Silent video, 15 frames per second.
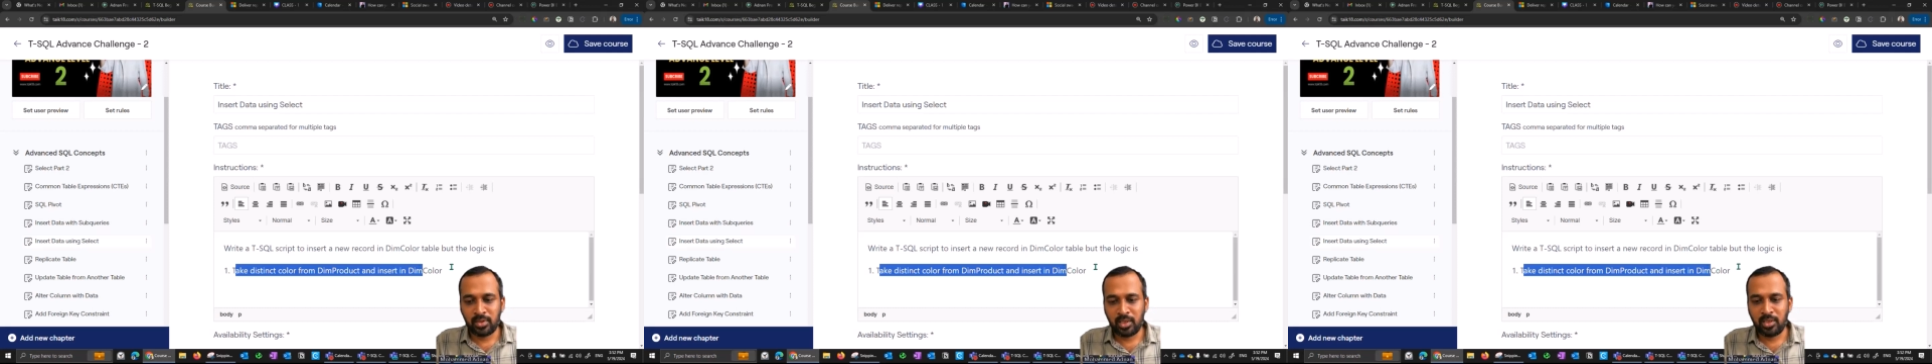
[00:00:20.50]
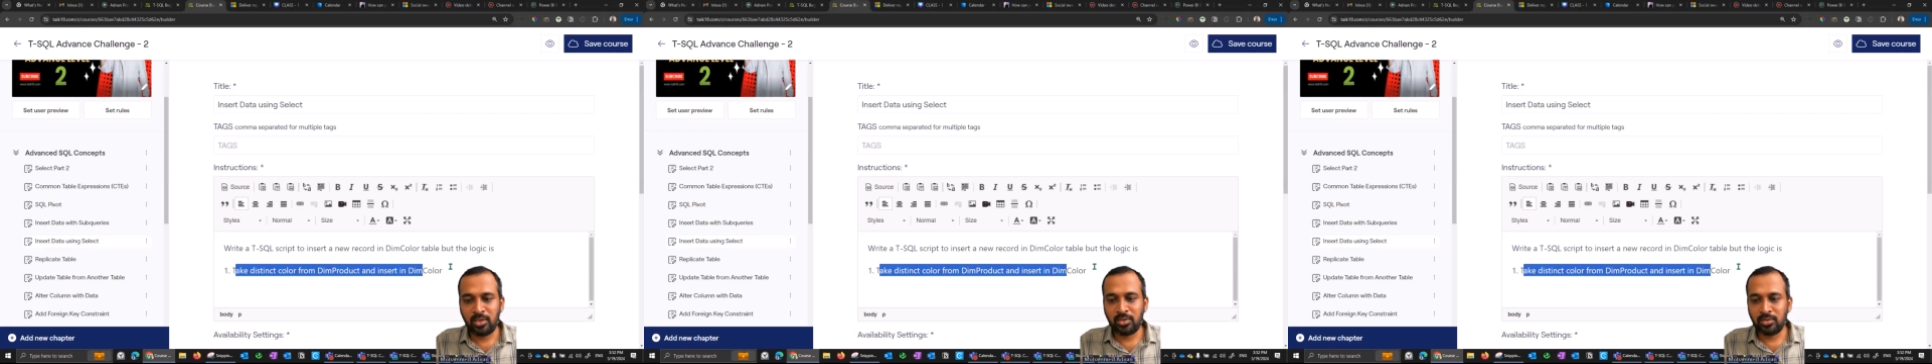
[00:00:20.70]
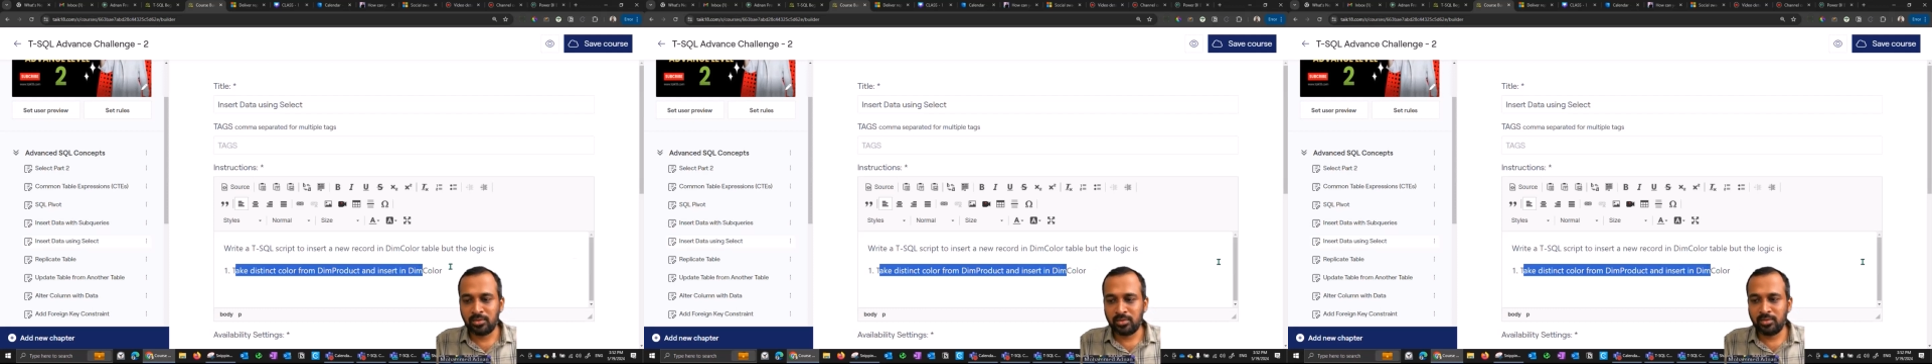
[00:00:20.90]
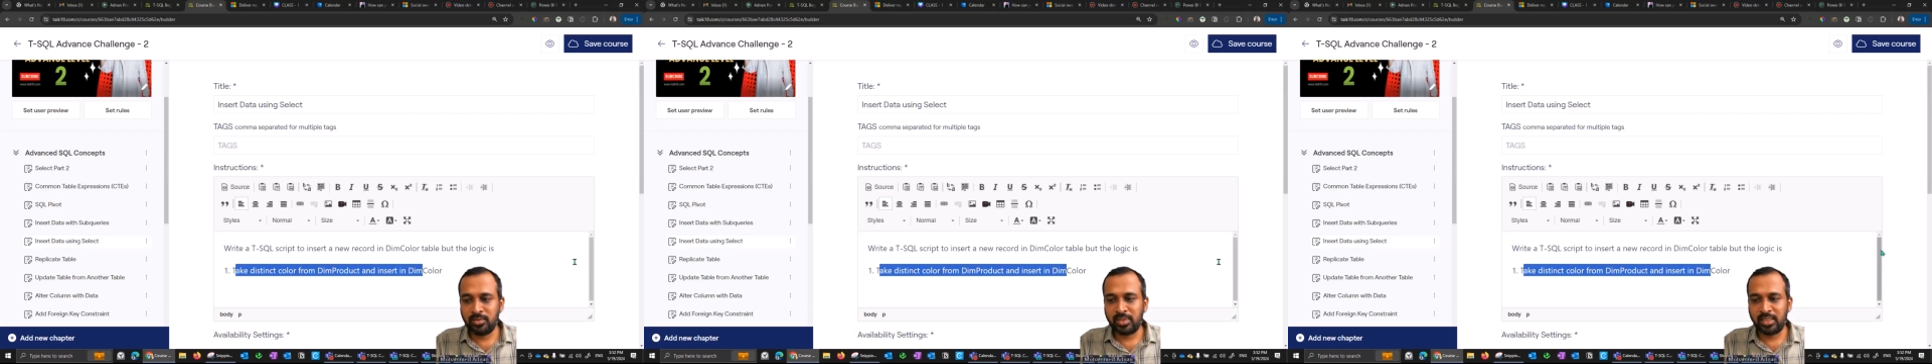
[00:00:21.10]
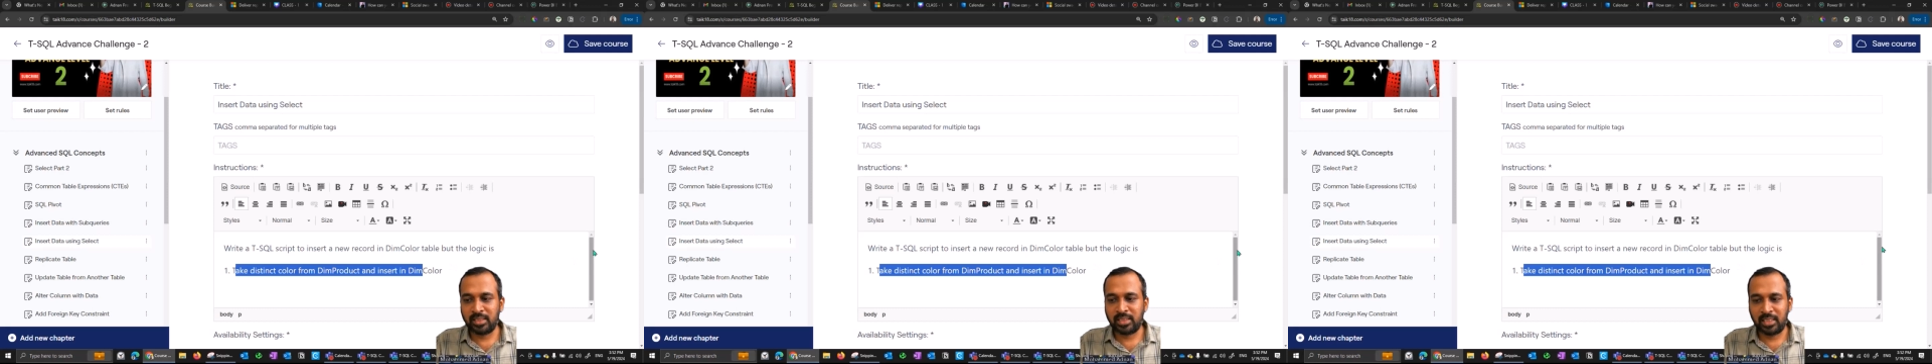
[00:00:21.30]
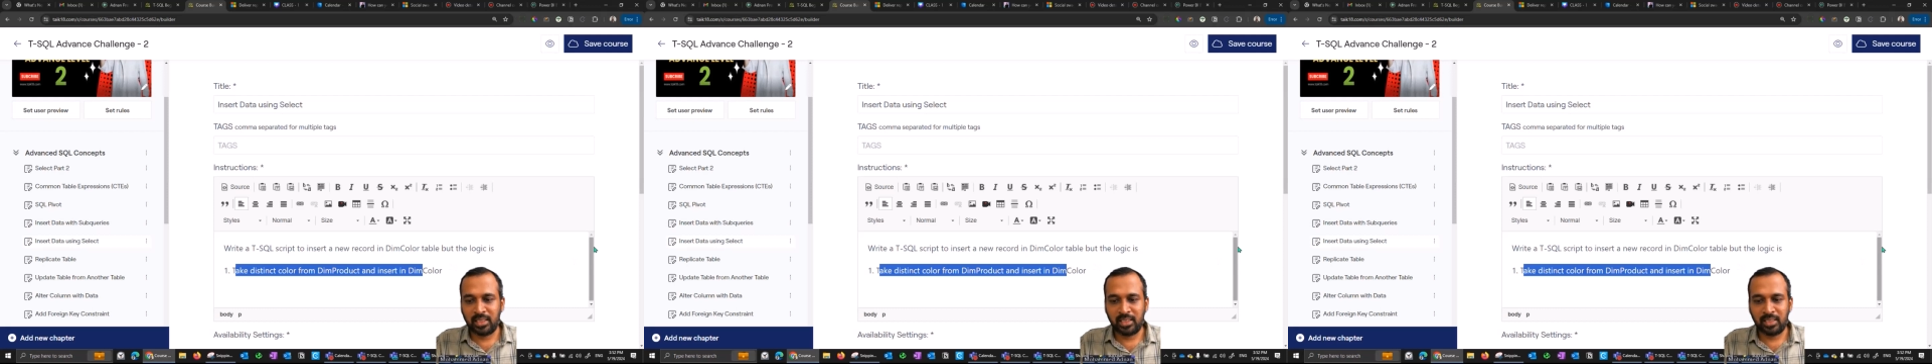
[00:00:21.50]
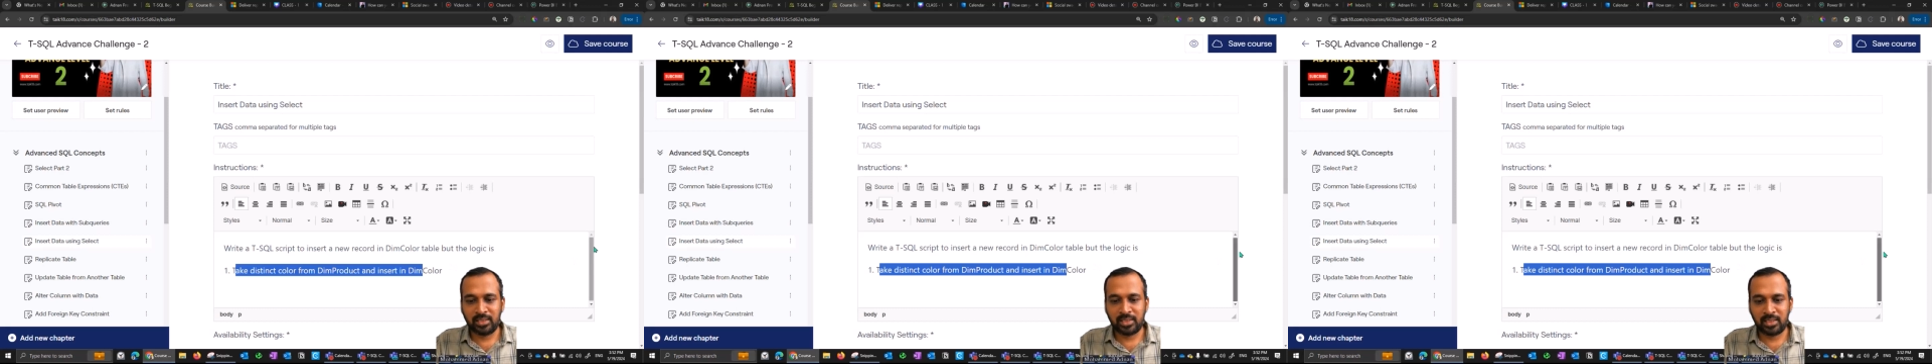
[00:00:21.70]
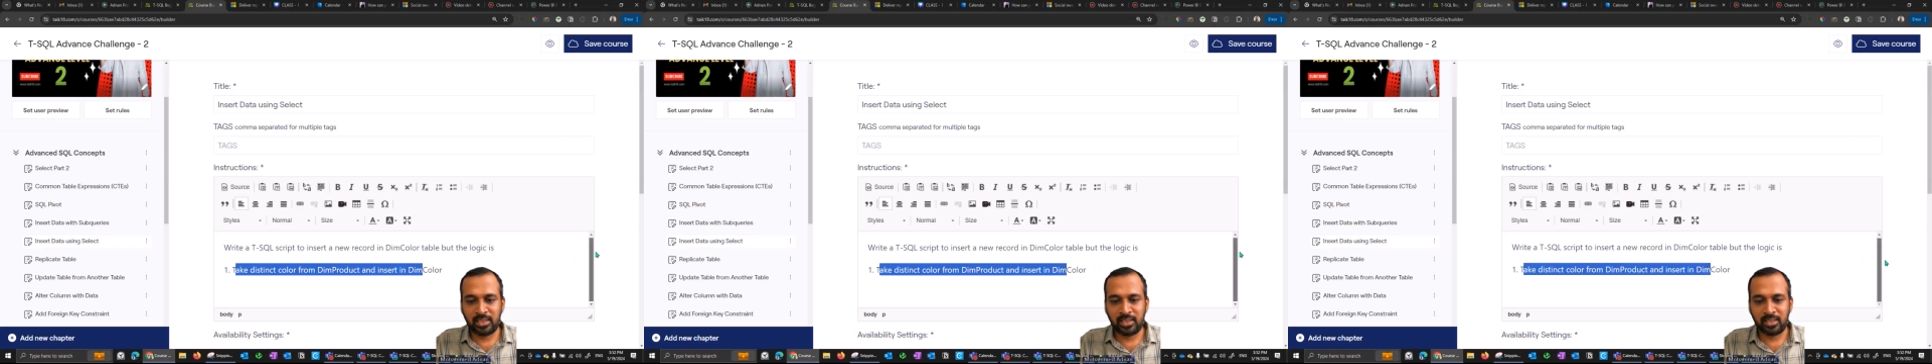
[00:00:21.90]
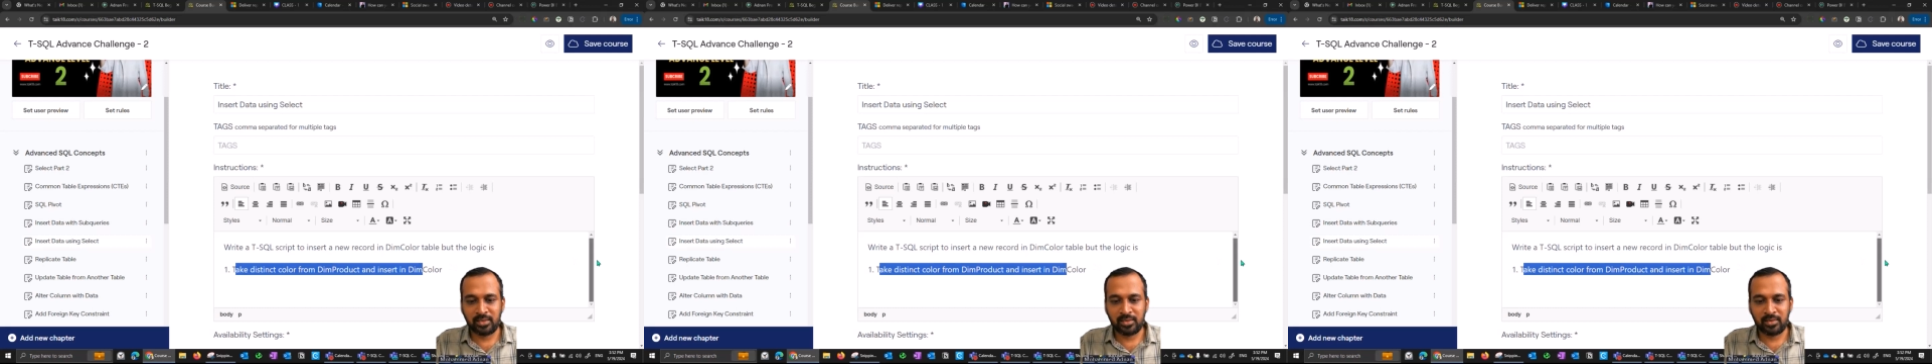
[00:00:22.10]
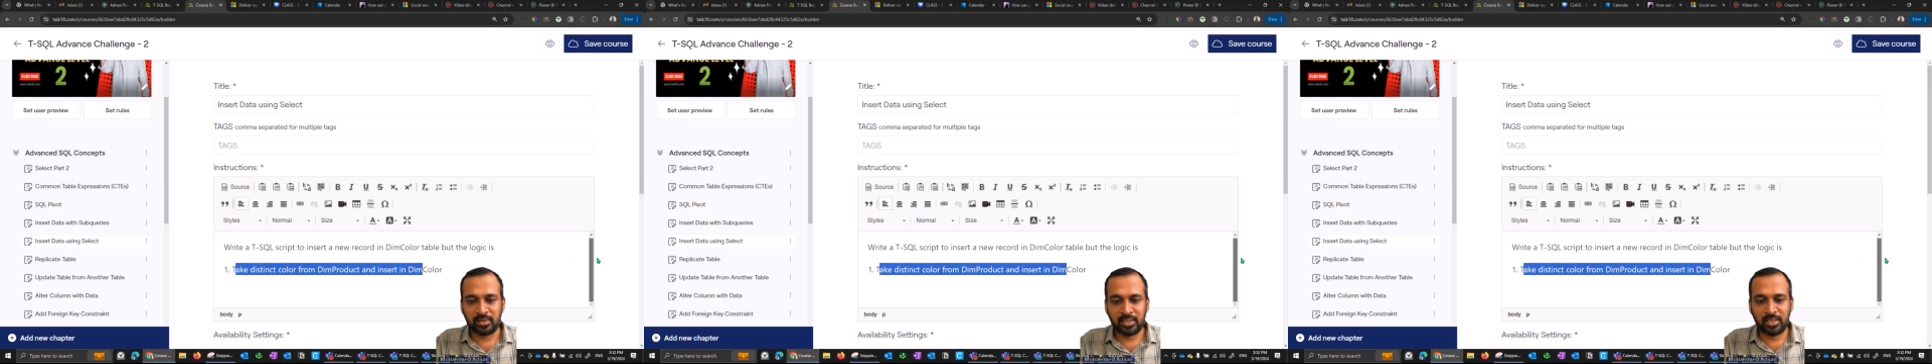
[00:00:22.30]
now the challenge
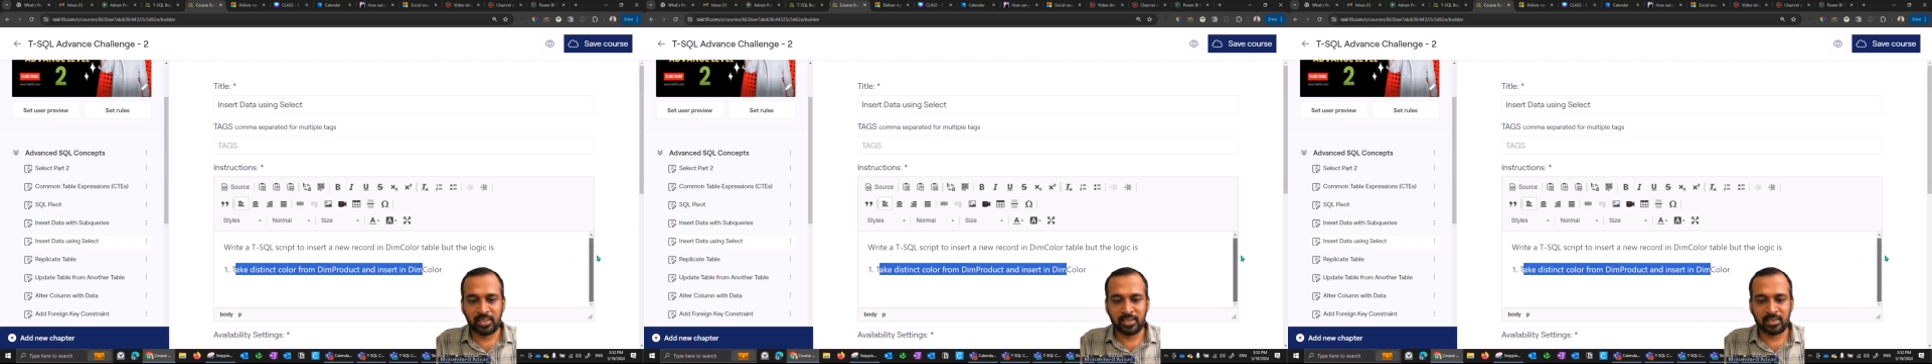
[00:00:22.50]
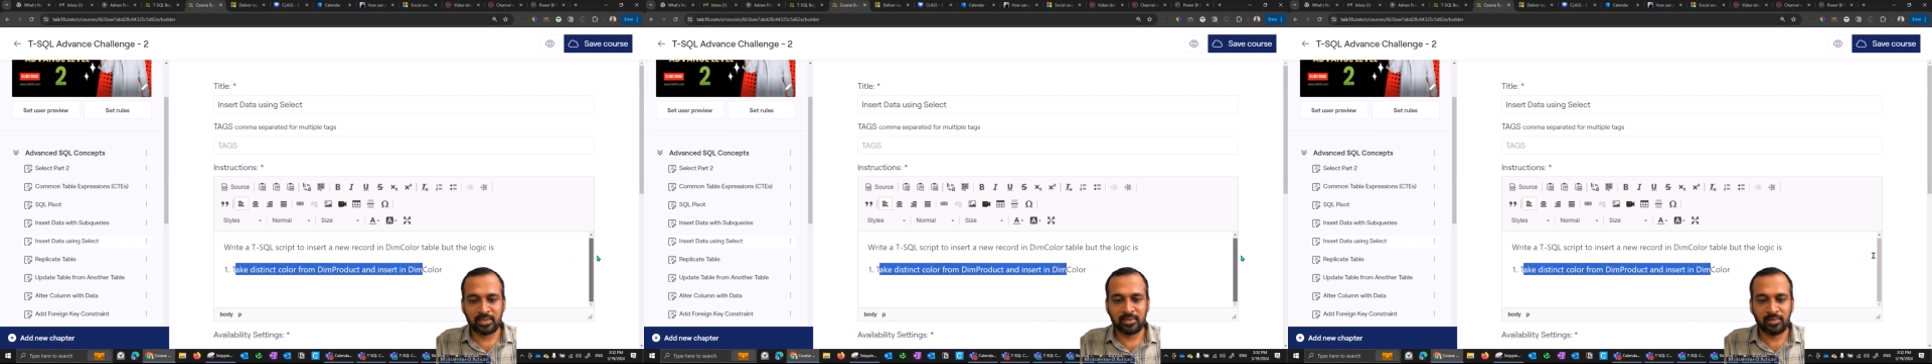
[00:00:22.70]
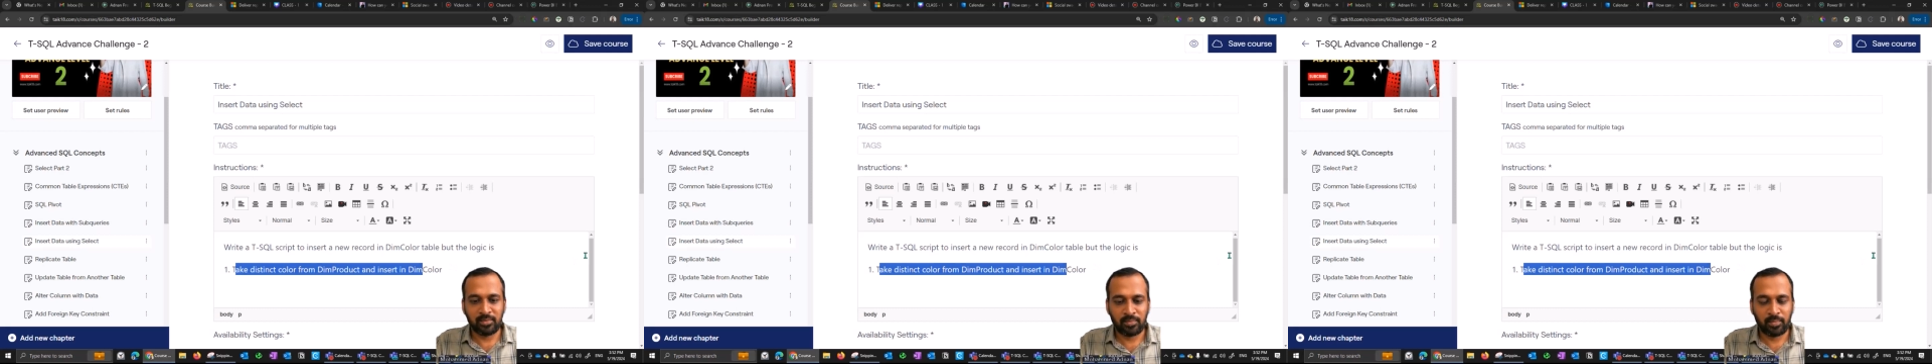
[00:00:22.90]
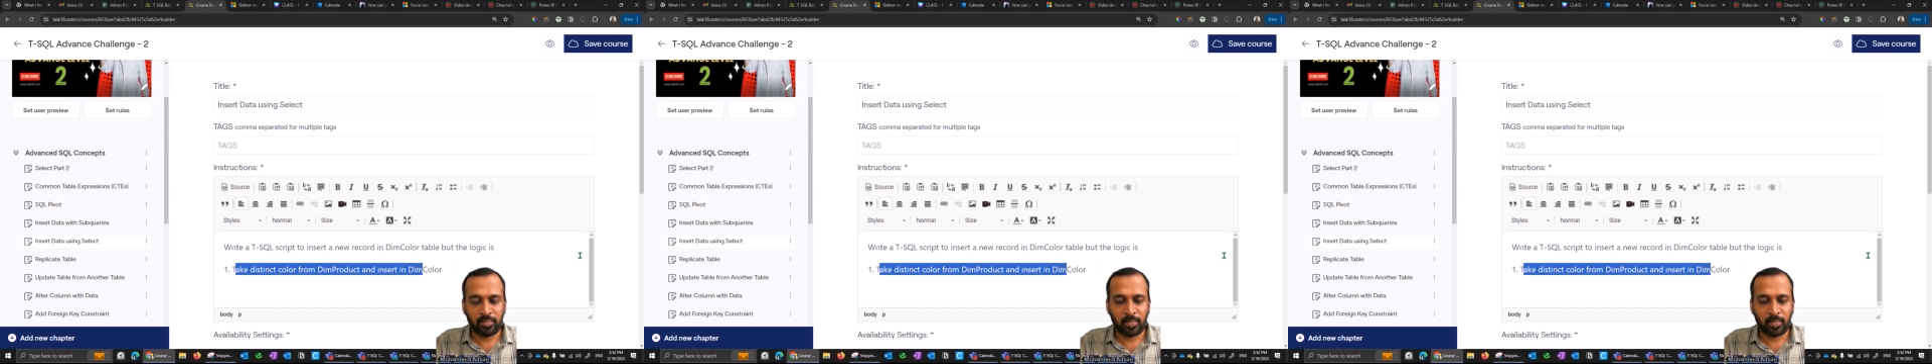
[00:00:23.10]
here is.